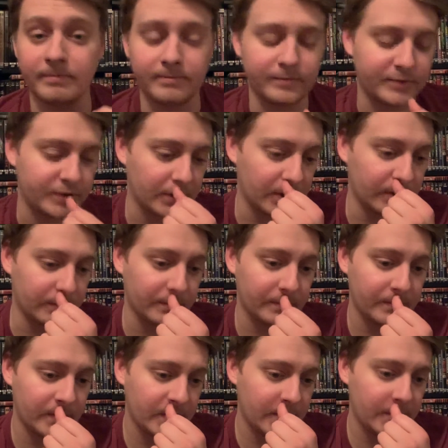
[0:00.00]
So,
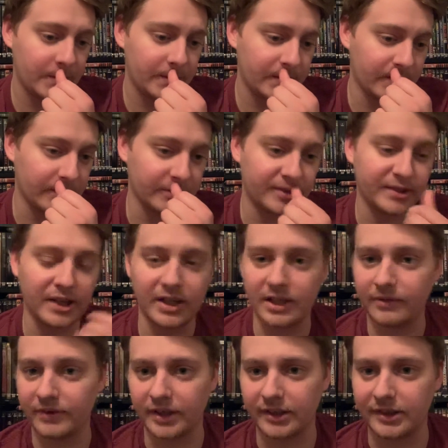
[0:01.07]
it's not
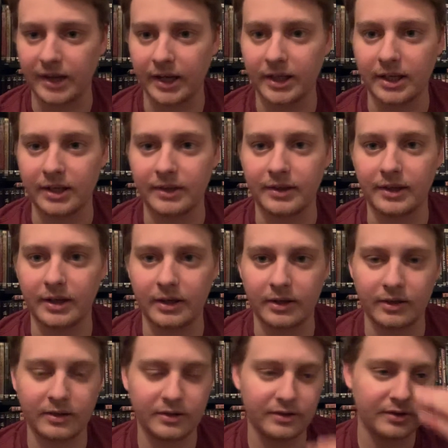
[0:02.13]
even a decade there.